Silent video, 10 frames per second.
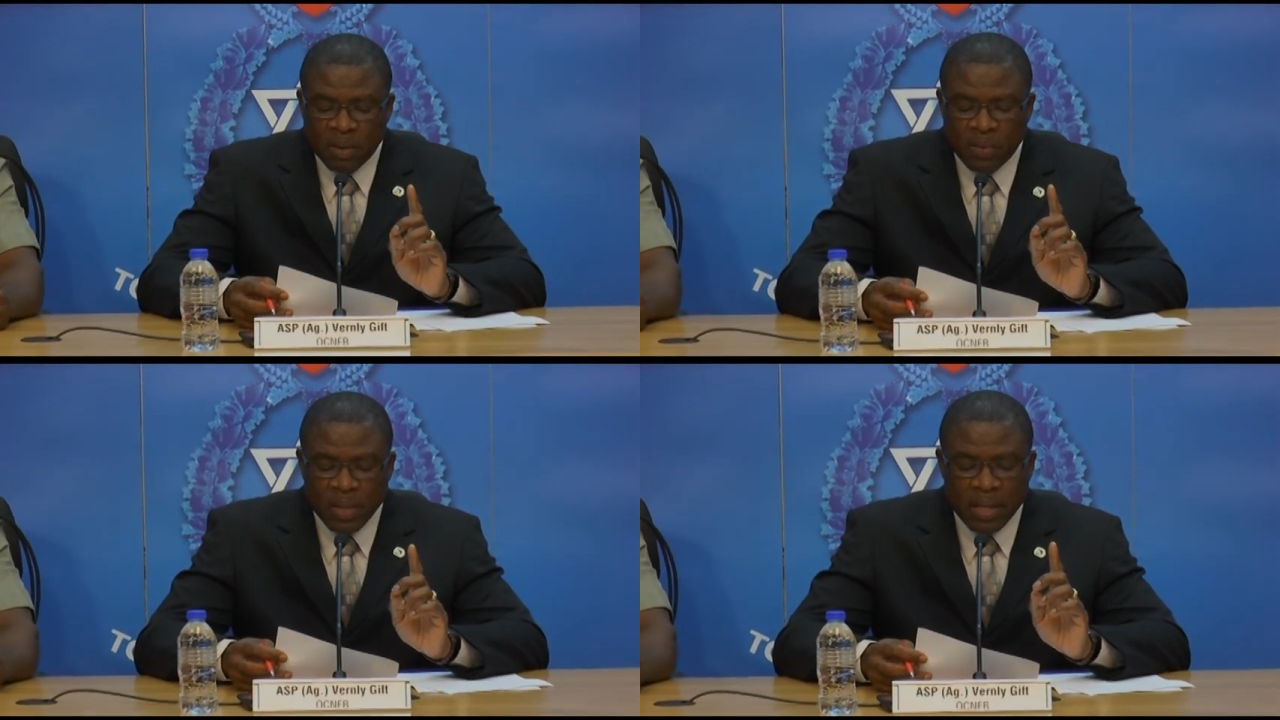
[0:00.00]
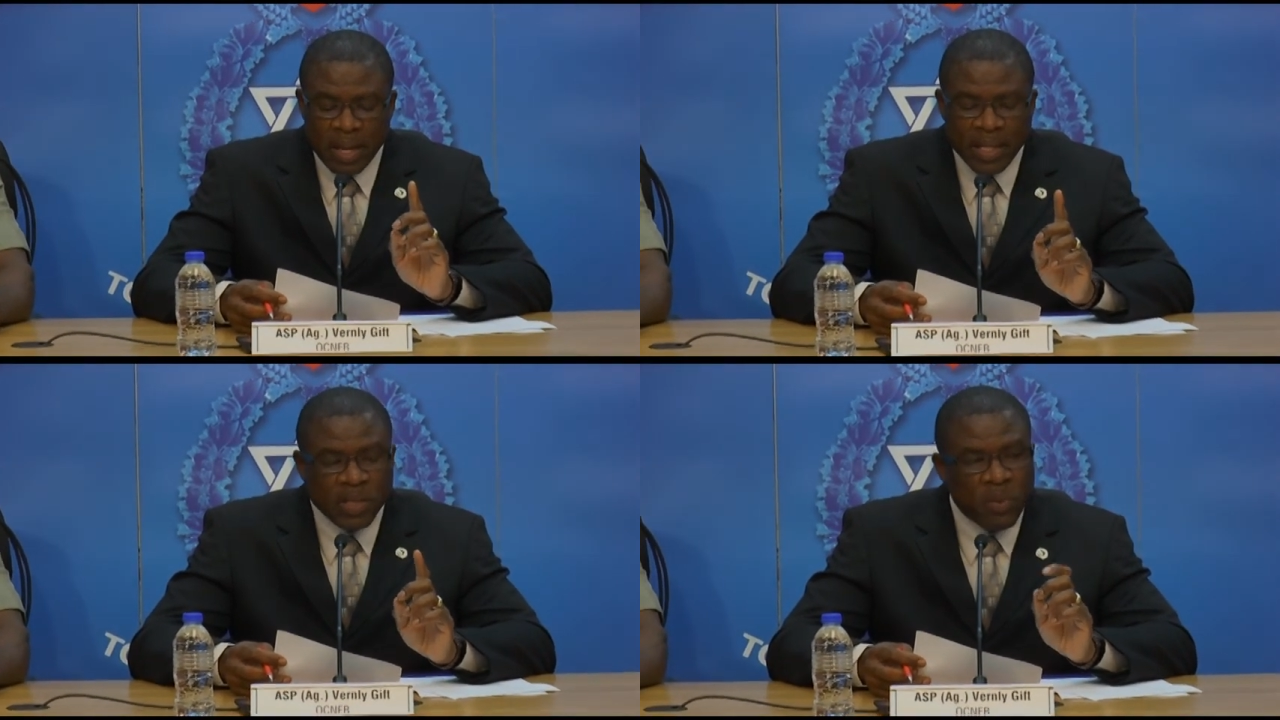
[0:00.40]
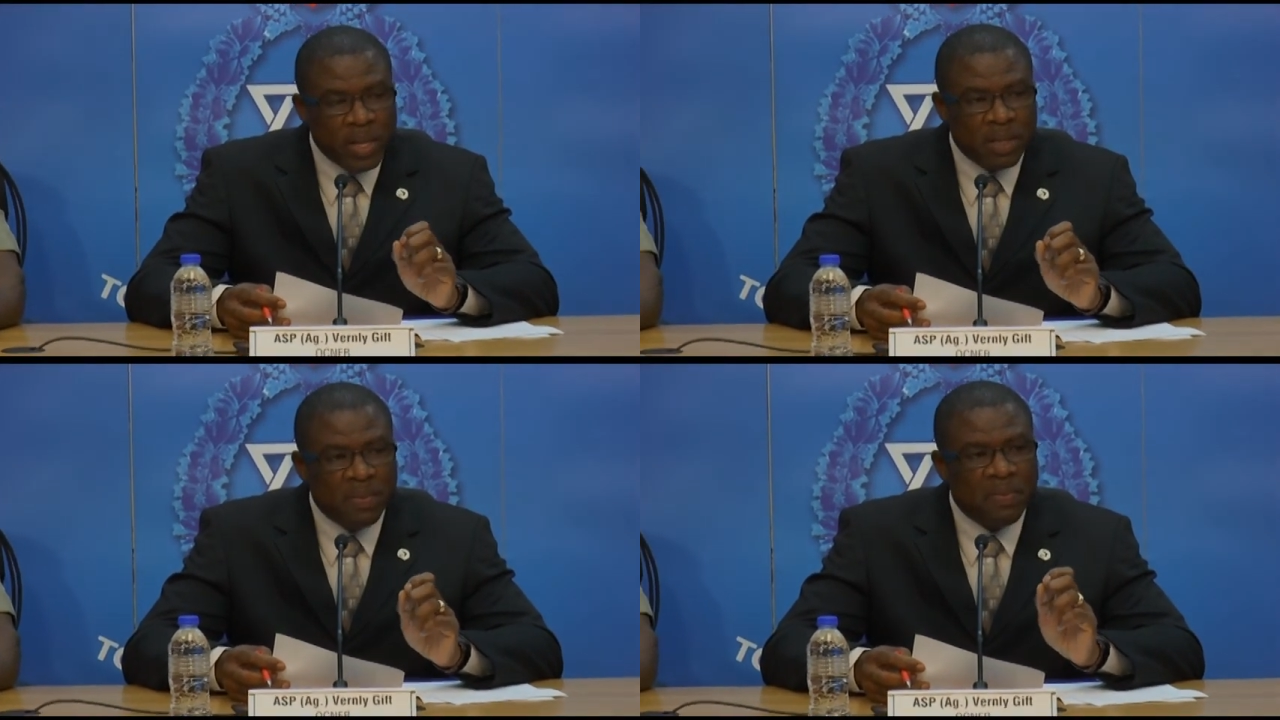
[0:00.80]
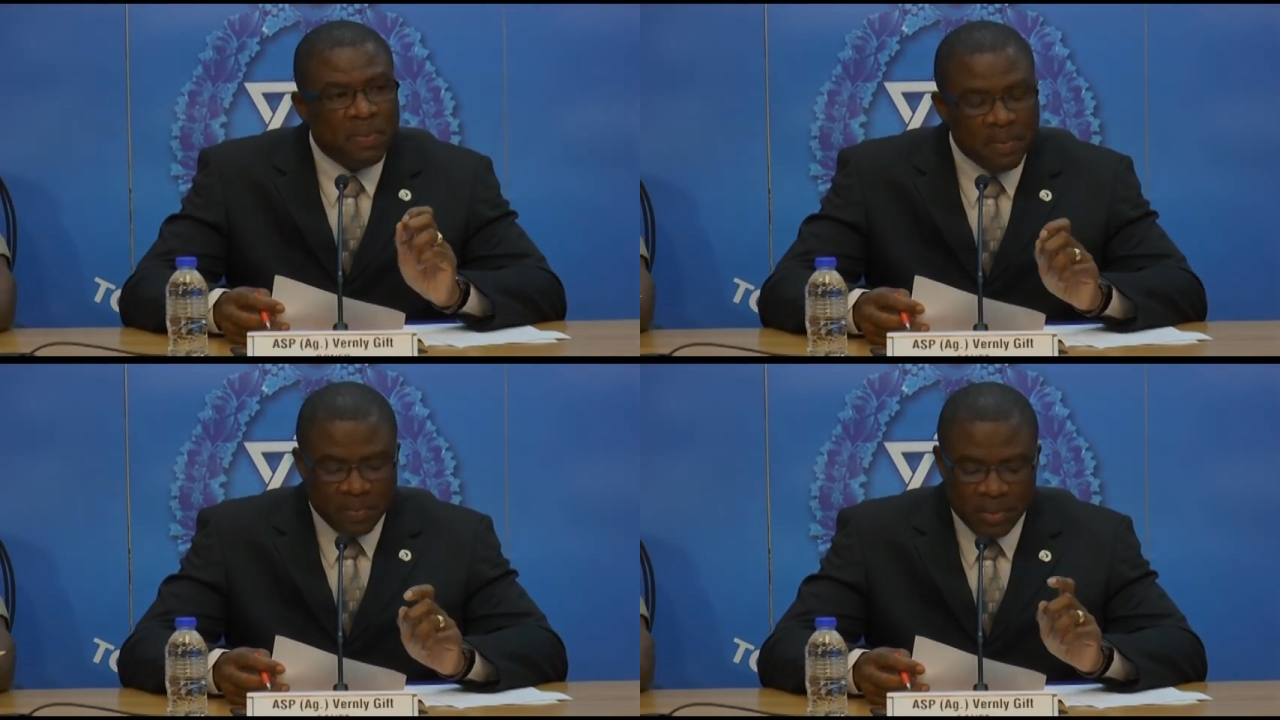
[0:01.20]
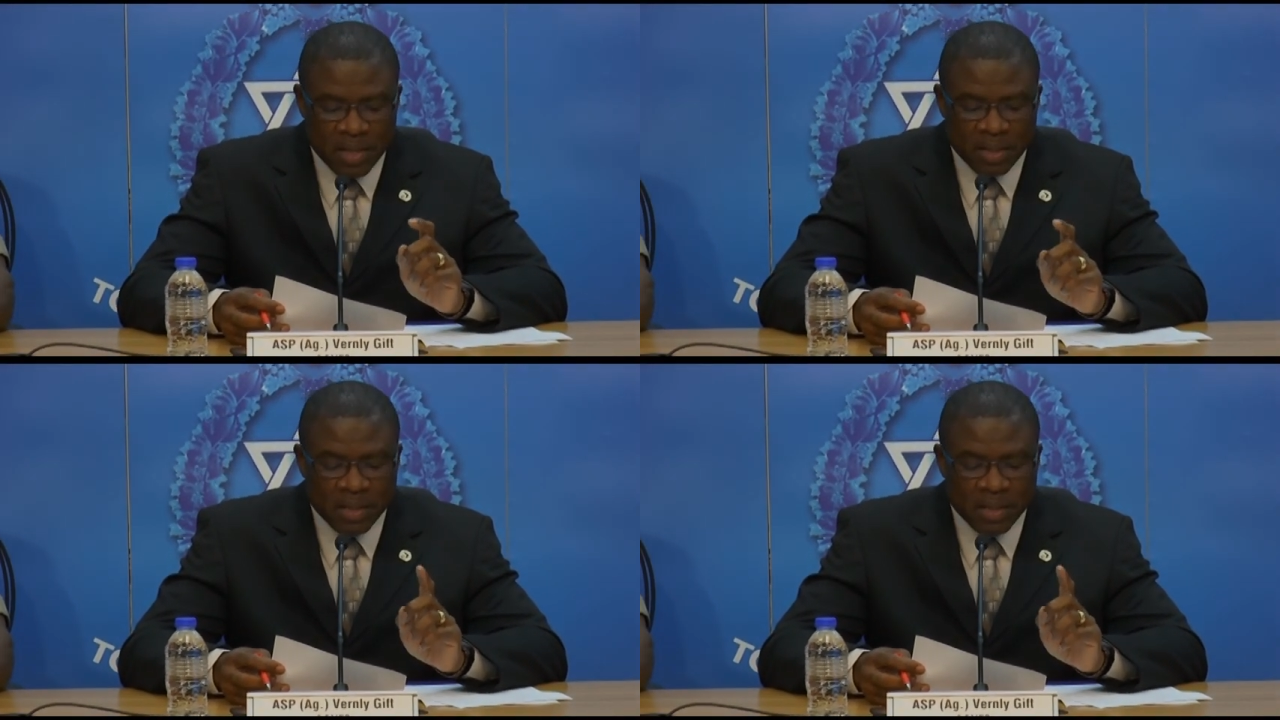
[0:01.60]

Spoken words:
For the year 2015,